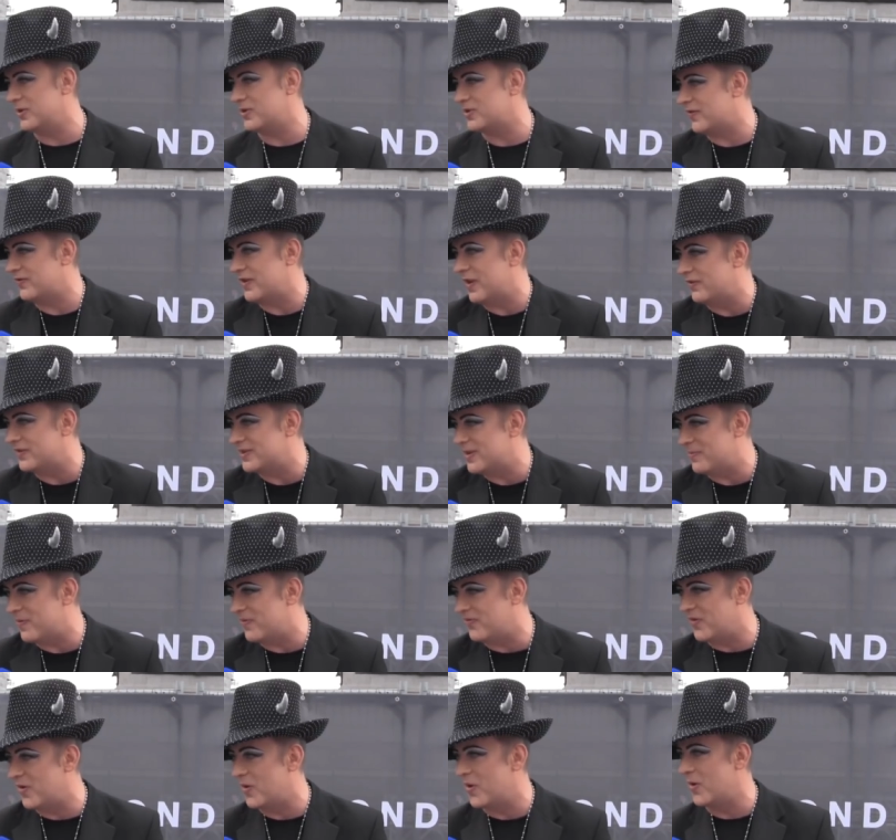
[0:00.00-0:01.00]
which I've never done
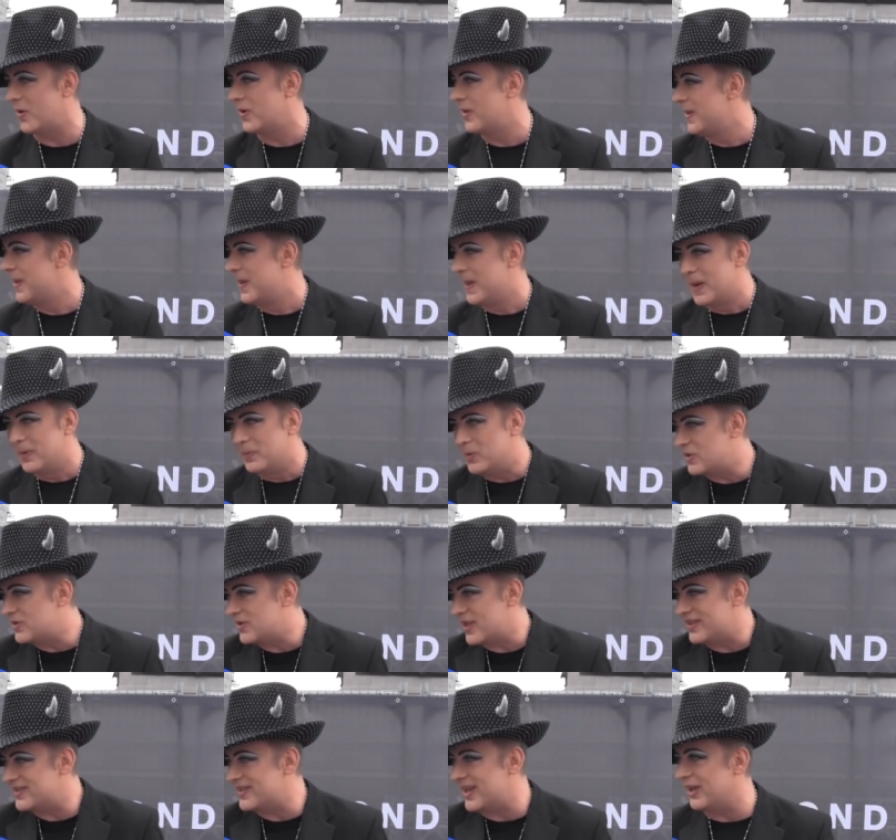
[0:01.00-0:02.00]
before, which
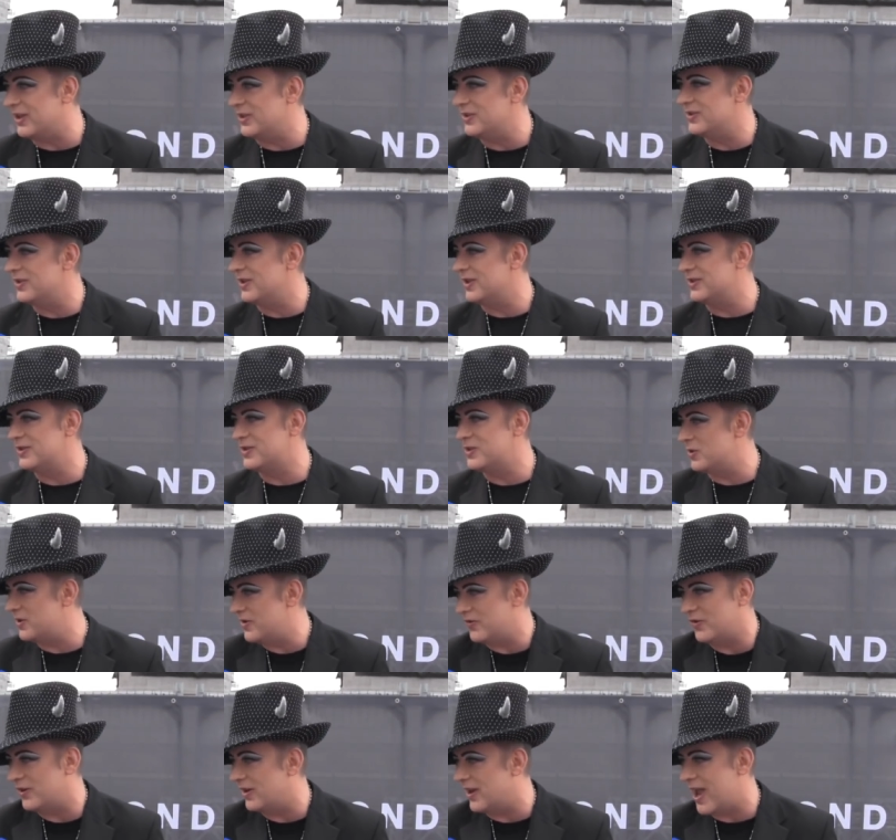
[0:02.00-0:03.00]
is I sang in, in two
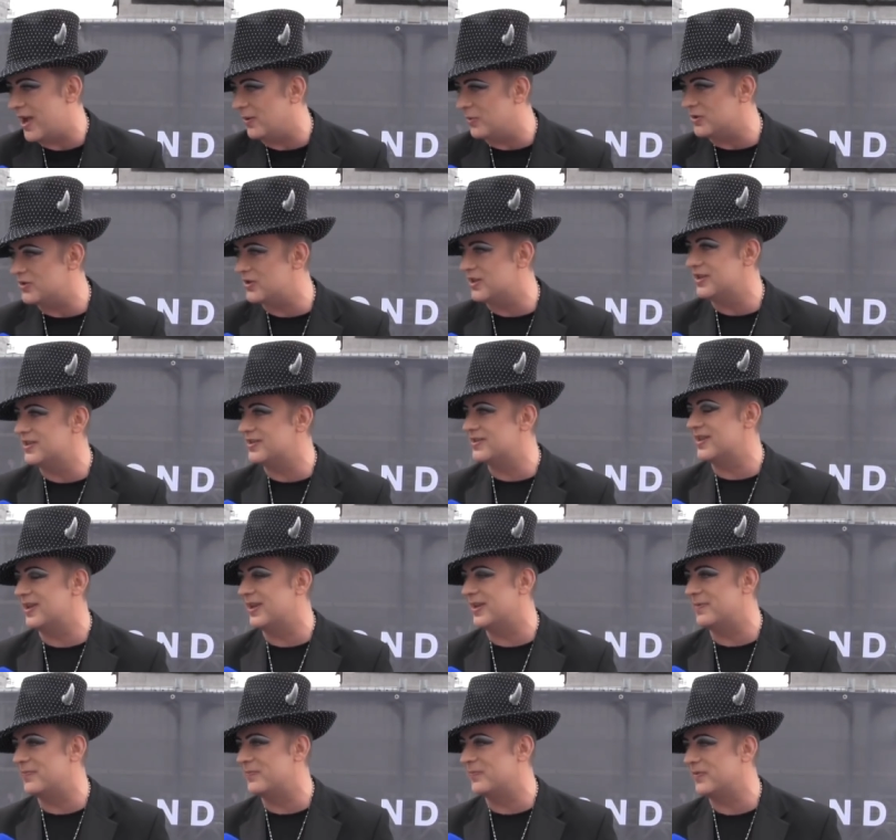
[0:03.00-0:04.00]
different languages.
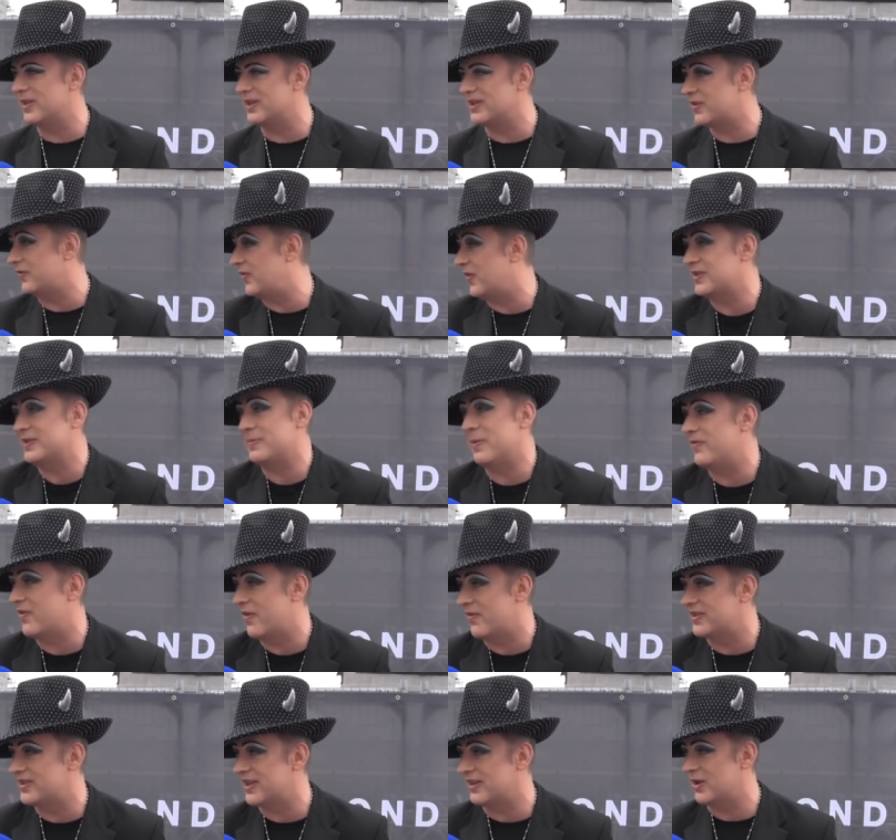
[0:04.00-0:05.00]
Um, it's the first time I've
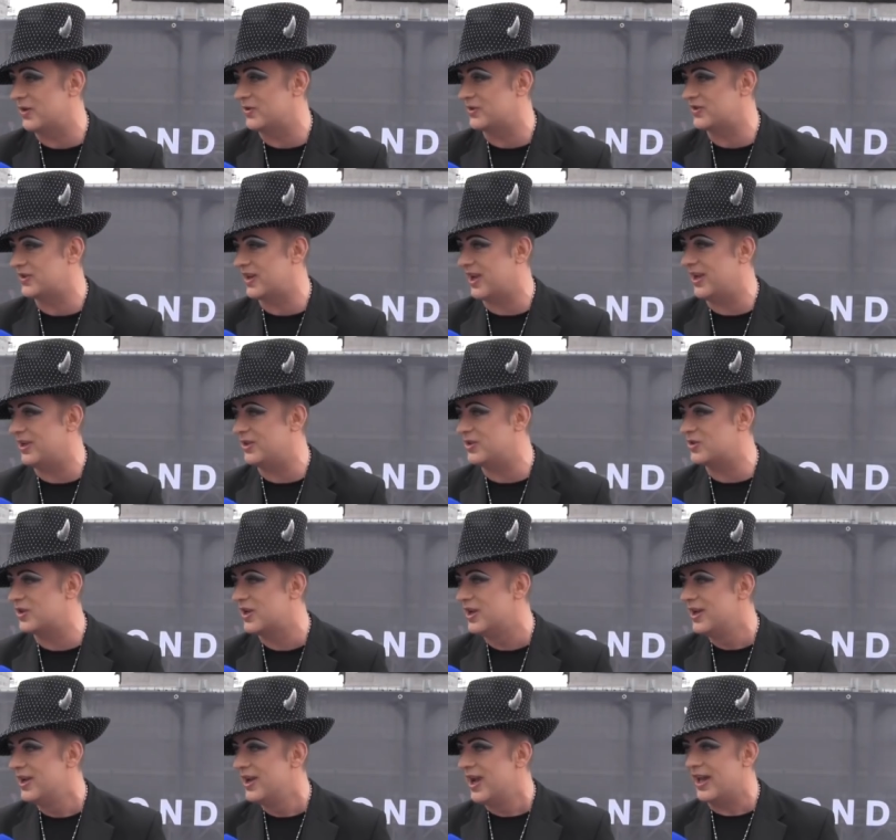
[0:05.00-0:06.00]
ever done it on stage,
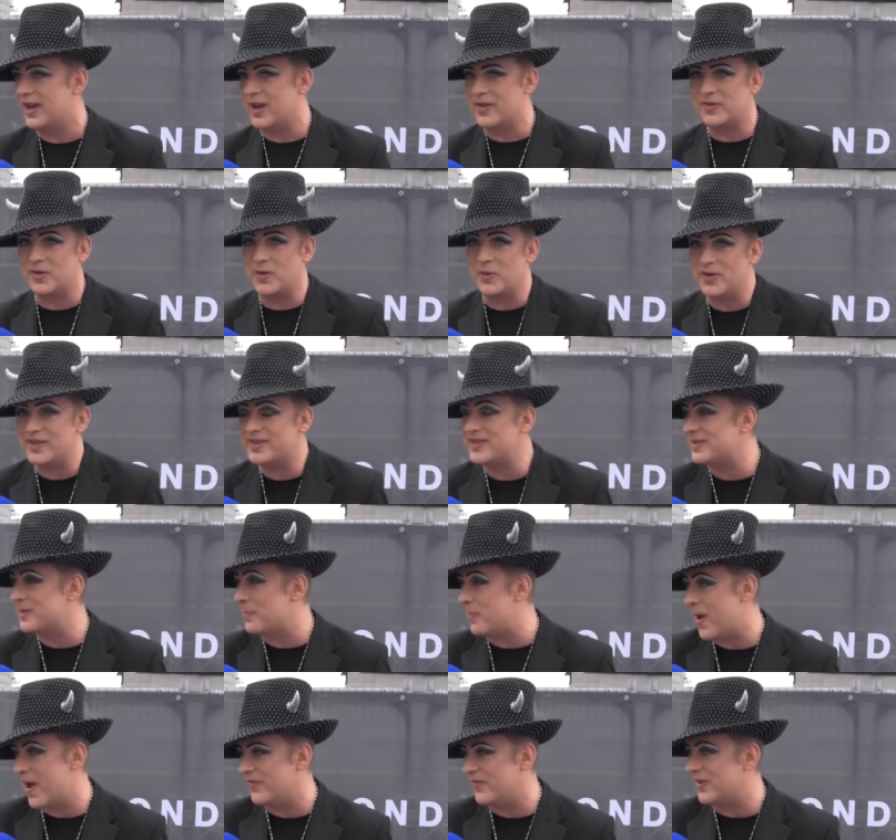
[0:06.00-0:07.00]
and I thought this is
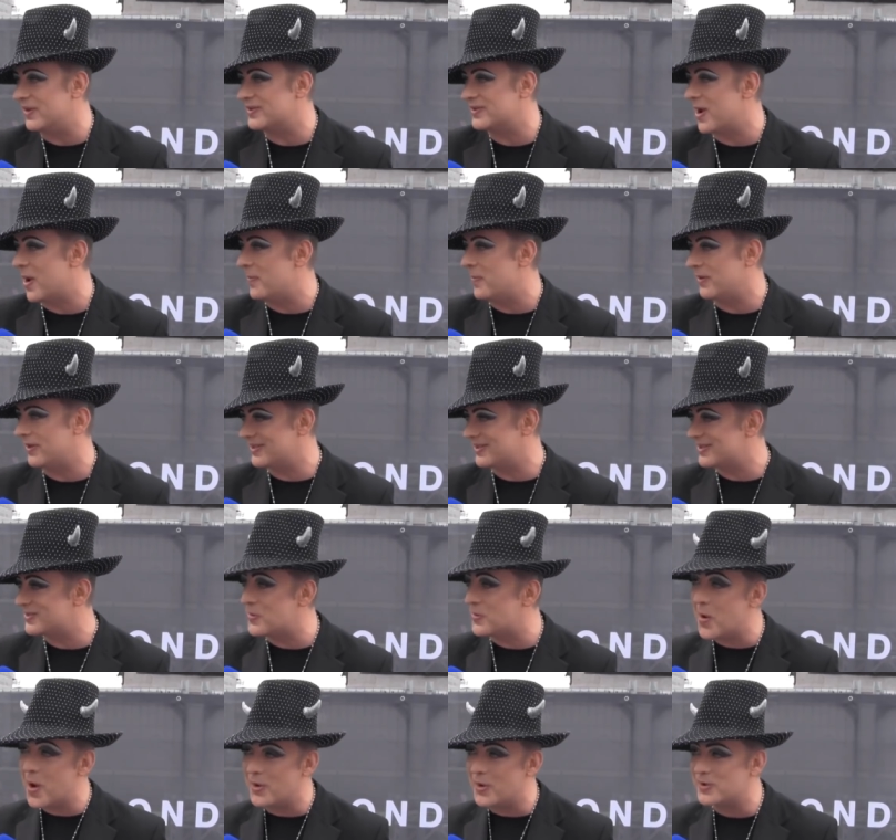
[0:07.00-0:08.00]
the perfect time because
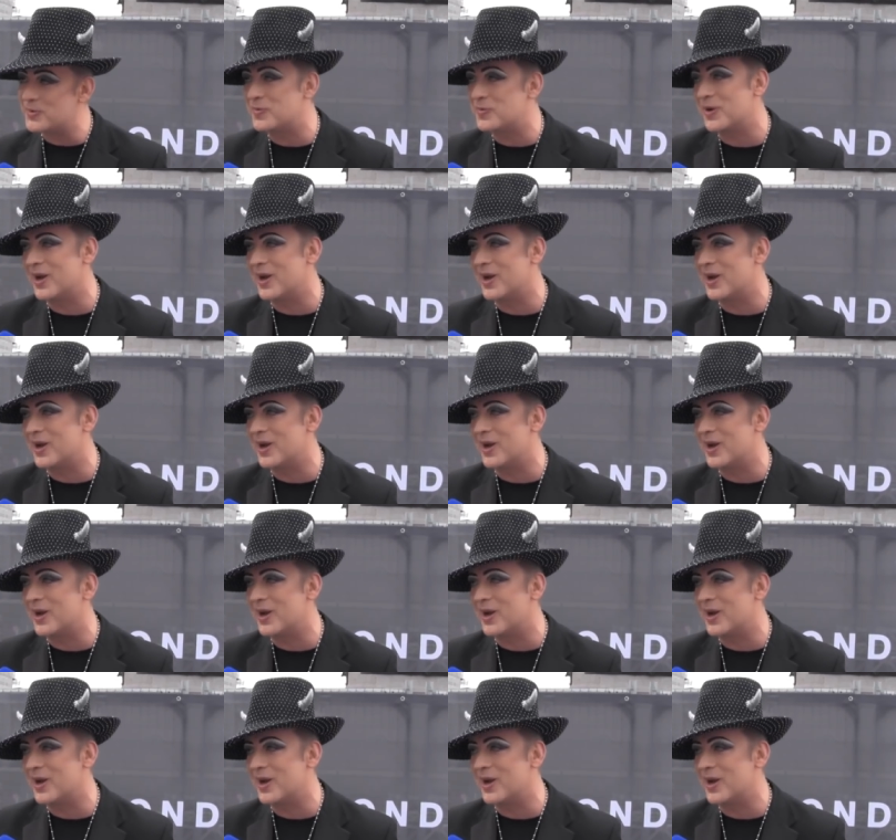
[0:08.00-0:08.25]
it's World